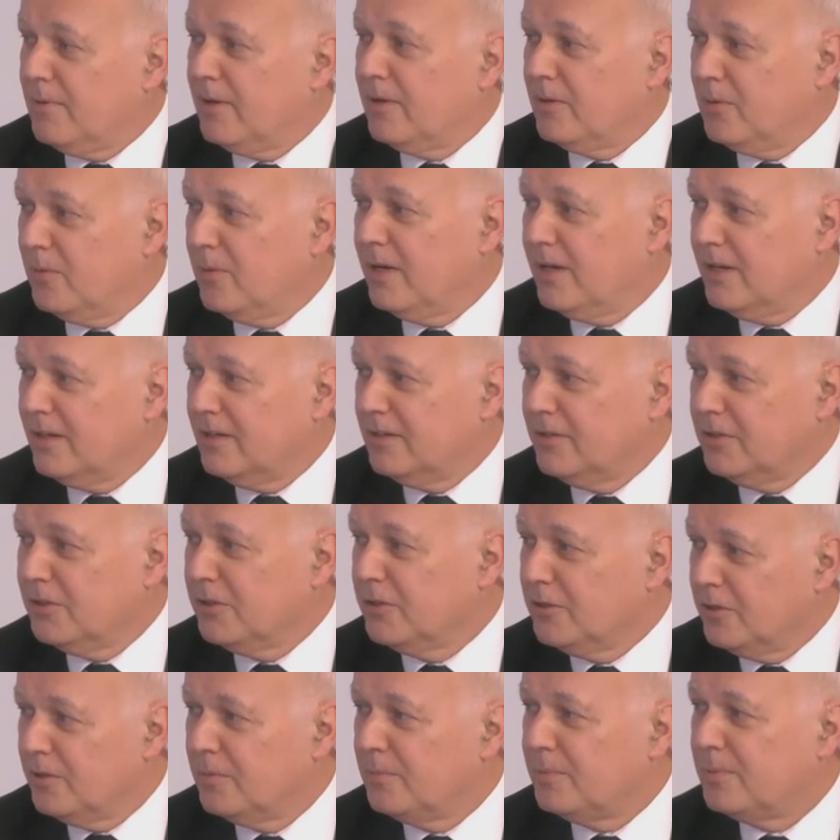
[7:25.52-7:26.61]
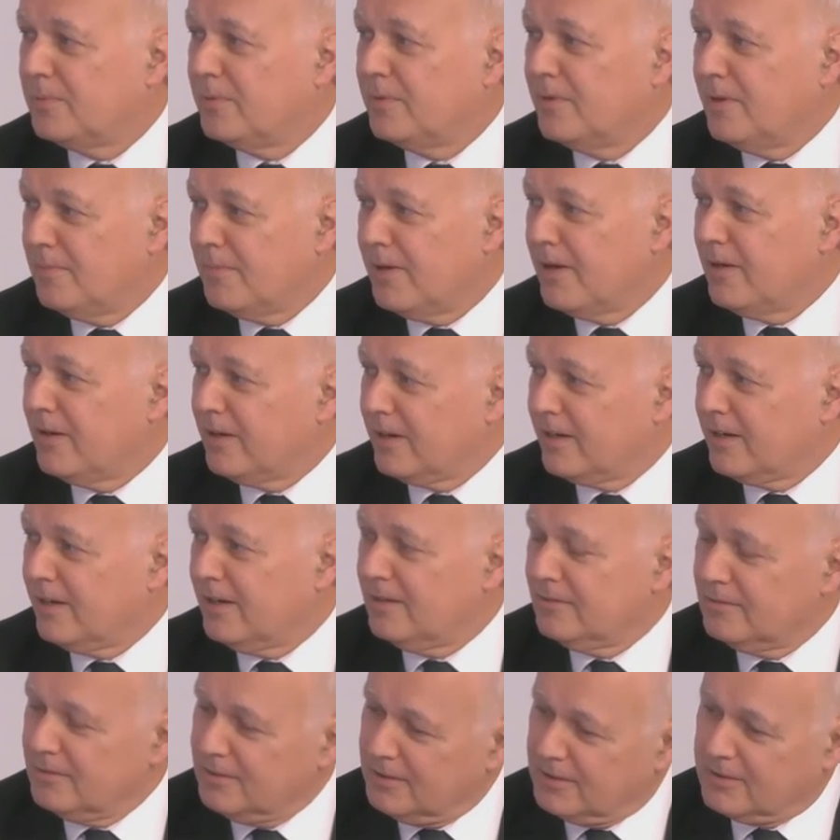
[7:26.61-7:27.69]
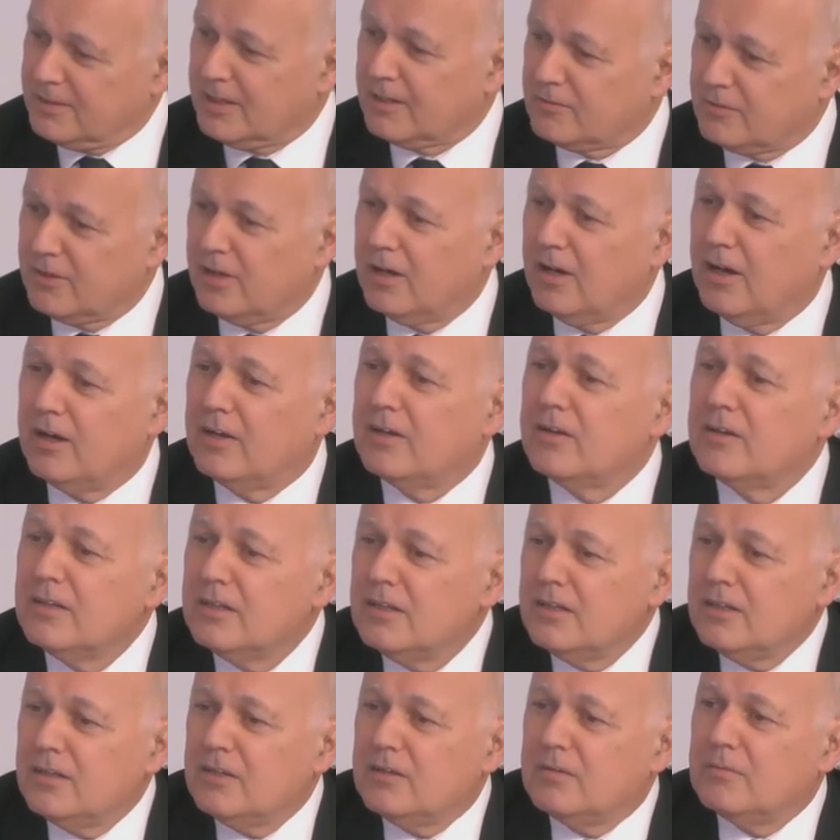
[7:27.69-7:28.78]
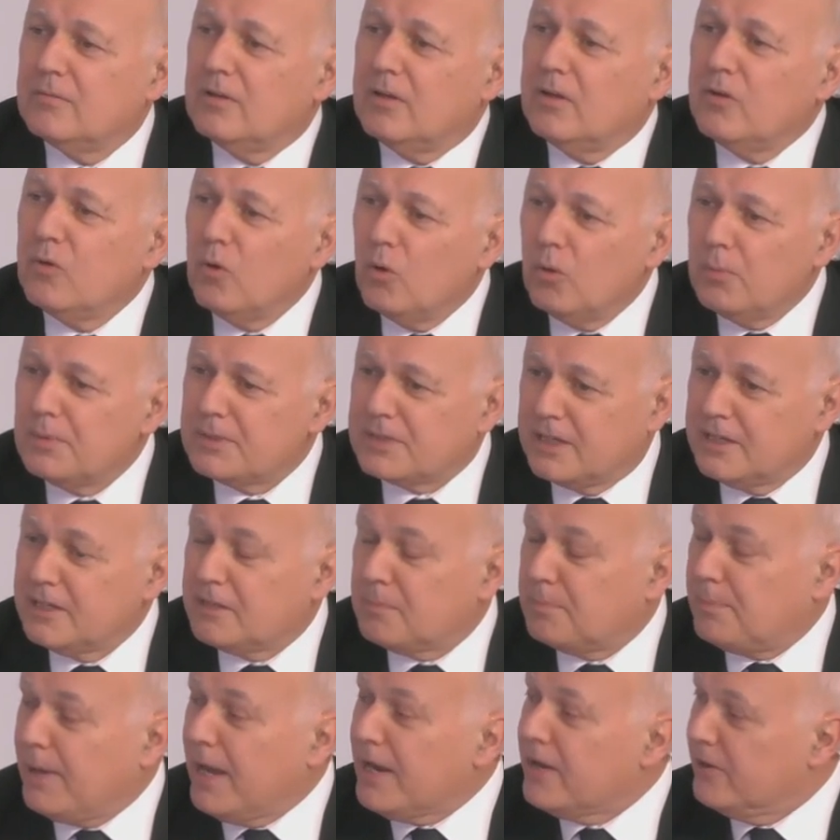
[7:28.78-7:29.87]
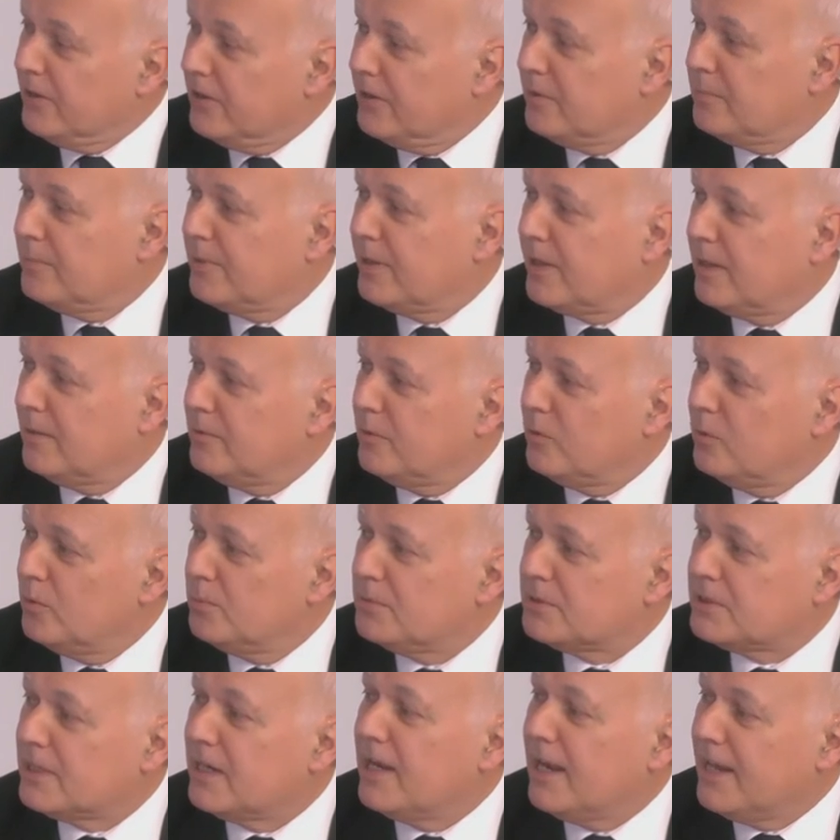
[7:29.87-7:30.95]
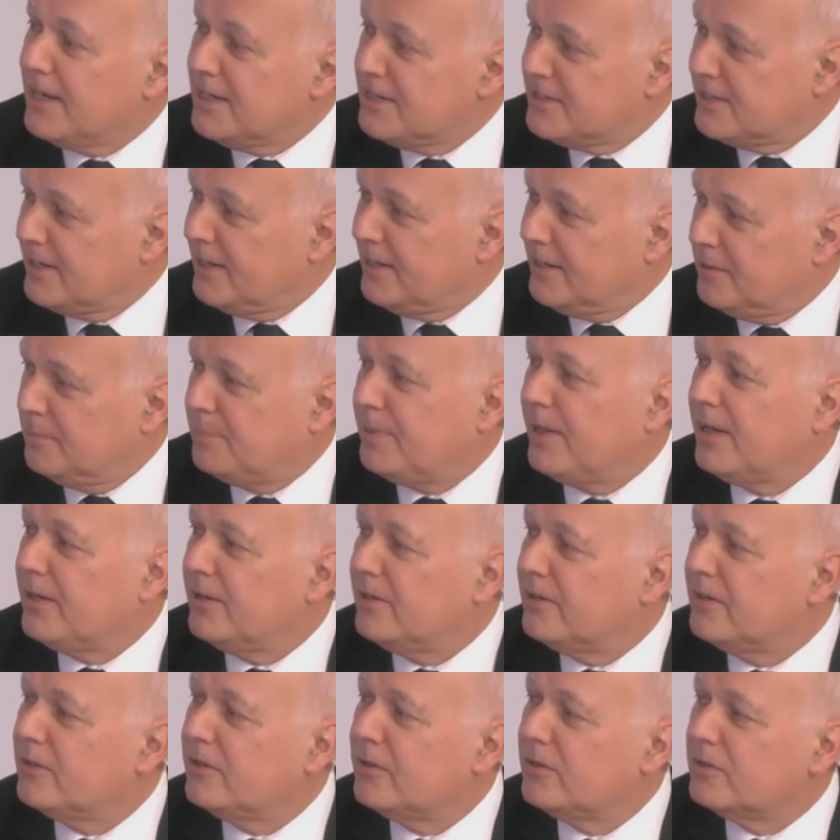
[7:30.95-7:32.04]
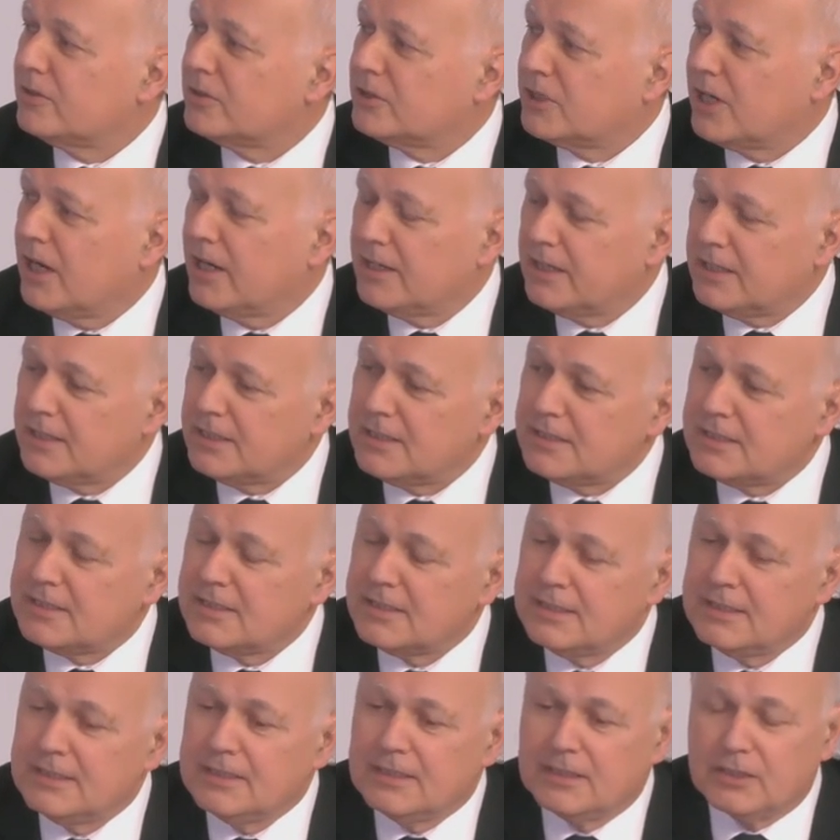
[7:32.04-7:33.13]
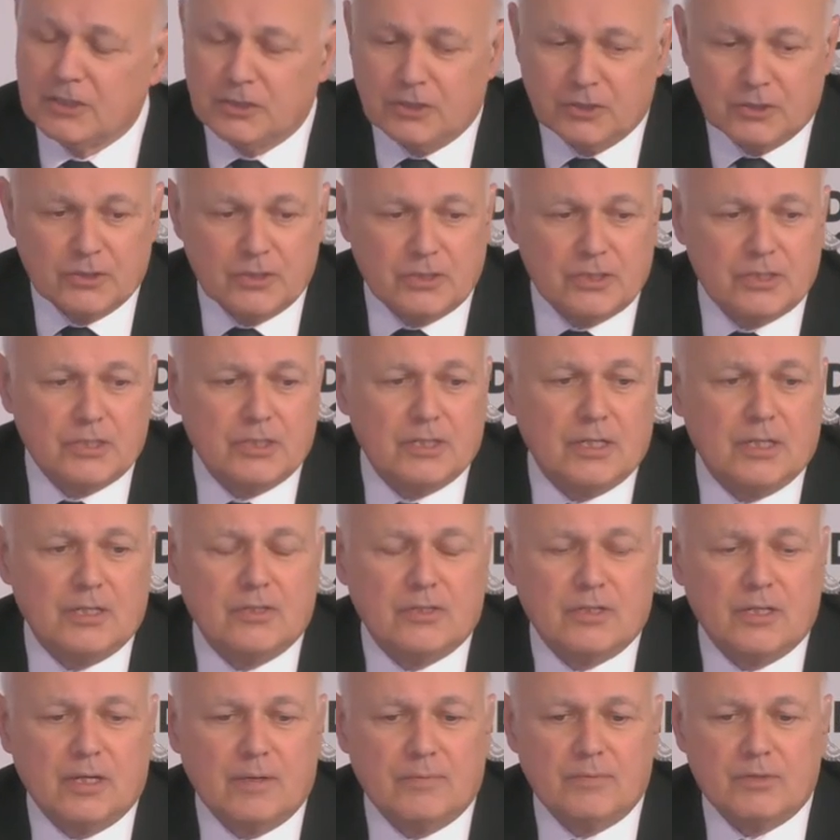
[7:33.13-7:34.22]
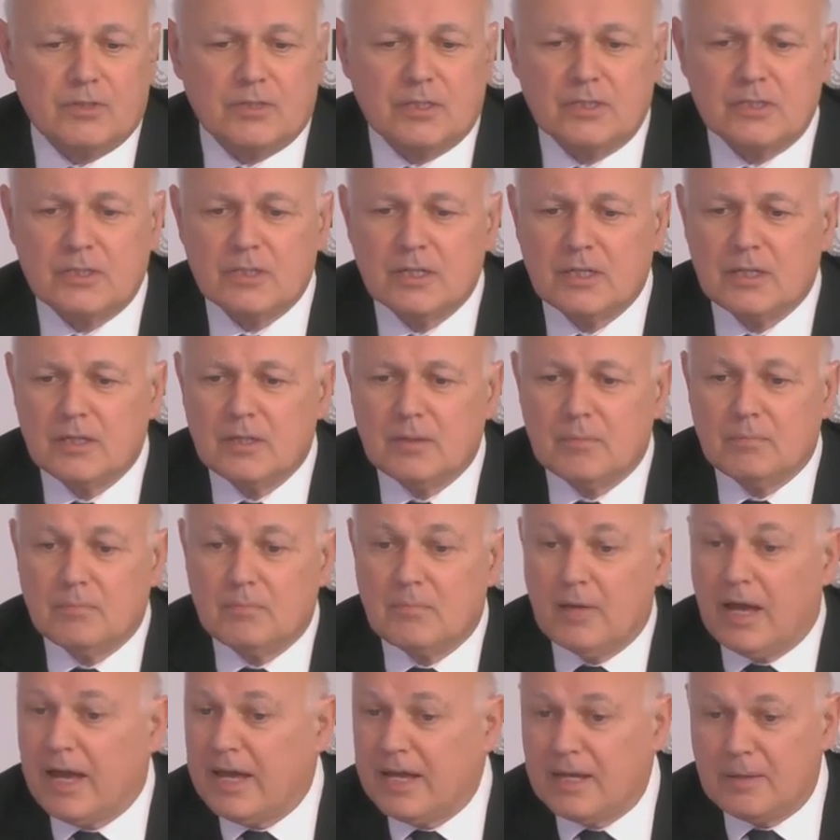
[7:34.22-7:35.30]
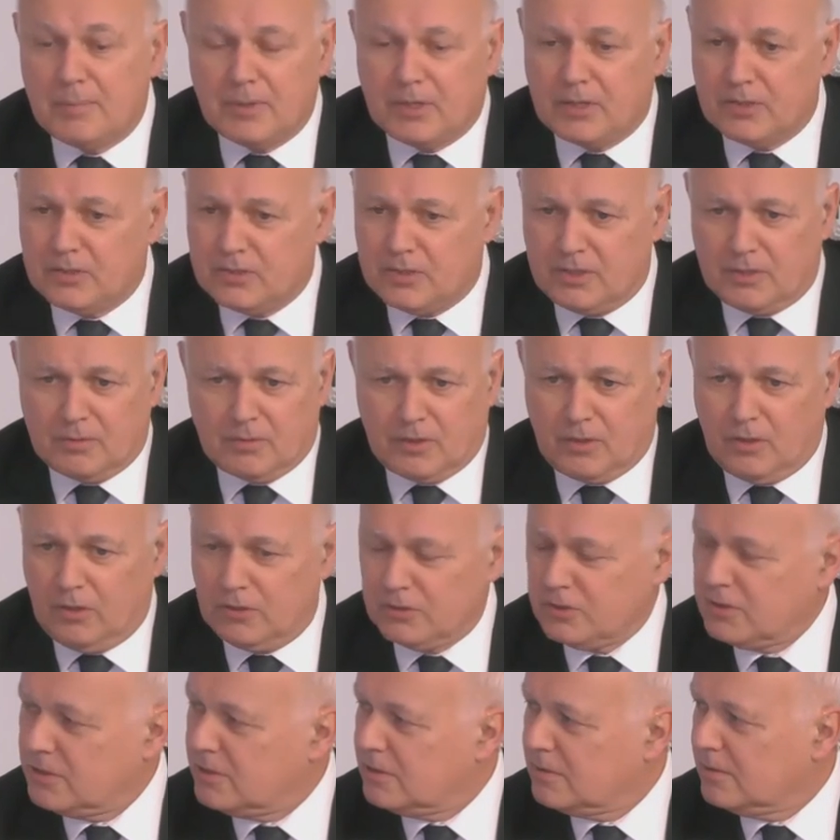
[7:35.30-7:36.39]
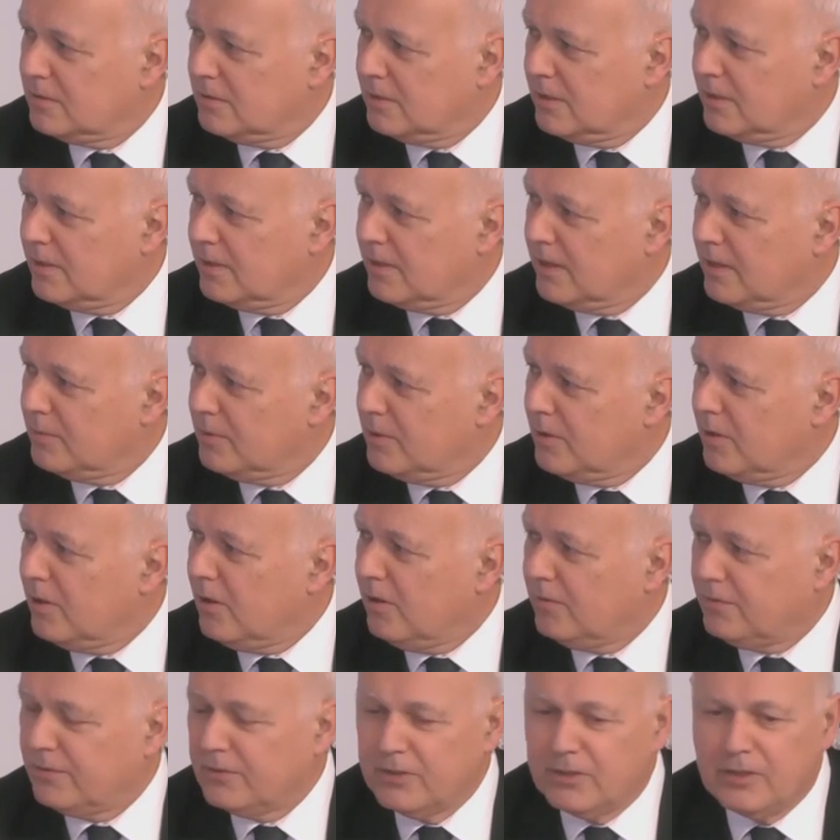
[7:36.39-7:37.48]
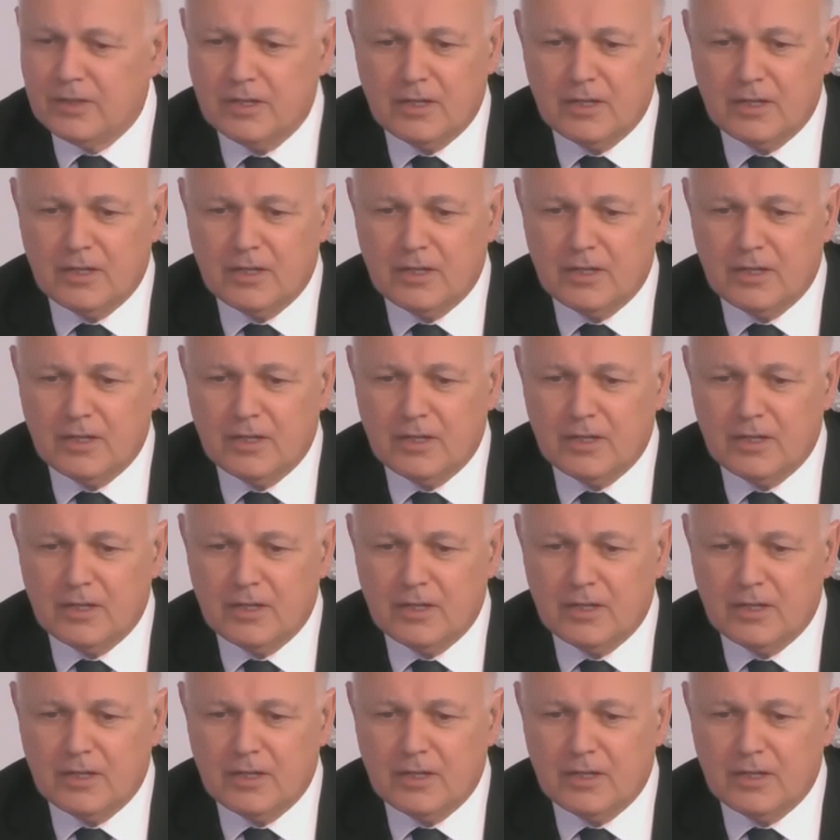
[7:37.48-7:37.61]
the way, Europe, America, etc., are enormously lazily dependent on Chinese goods and services, A, because of the cost that they were offered